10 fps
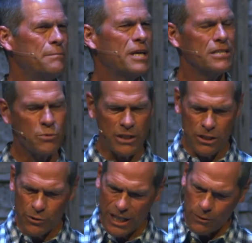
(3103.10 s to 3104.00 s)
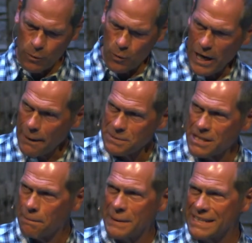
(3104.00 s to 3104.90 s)
Because when you get wrapped
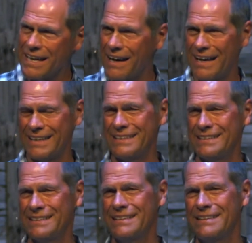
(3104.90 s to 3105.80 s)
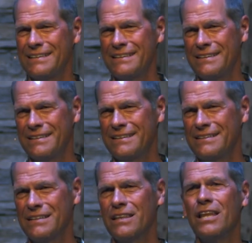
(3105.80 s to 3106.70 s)
up in God,
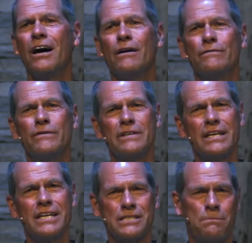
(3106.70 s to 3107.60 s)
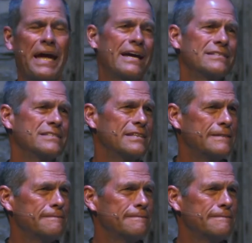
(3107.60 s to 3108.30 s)
love expands.